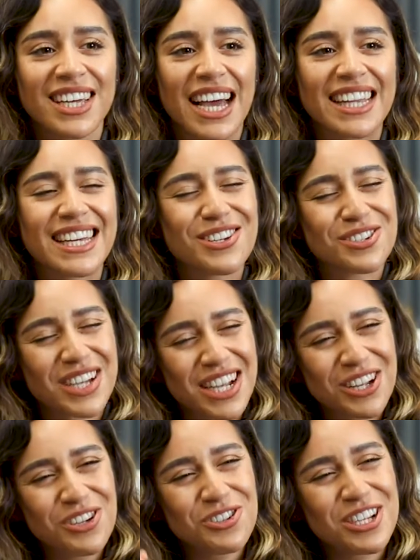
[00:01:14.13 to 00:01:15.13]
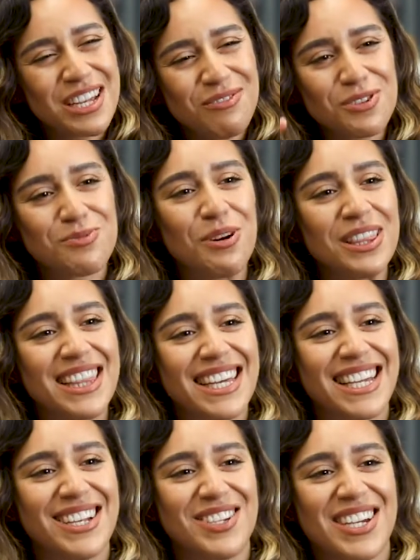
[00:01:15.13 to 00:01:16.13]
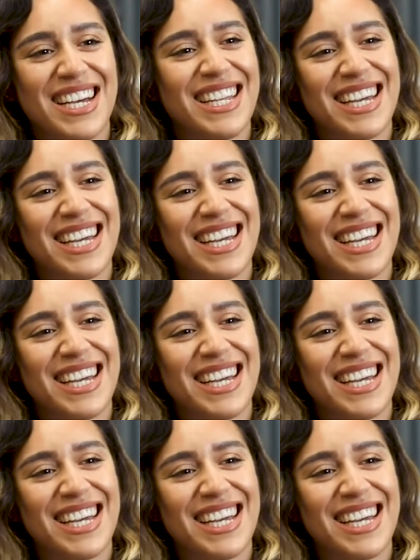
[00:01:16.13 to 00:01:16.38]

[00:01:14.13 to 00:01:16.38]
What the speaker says: and they're just like, can you just leave us one thing, Chel?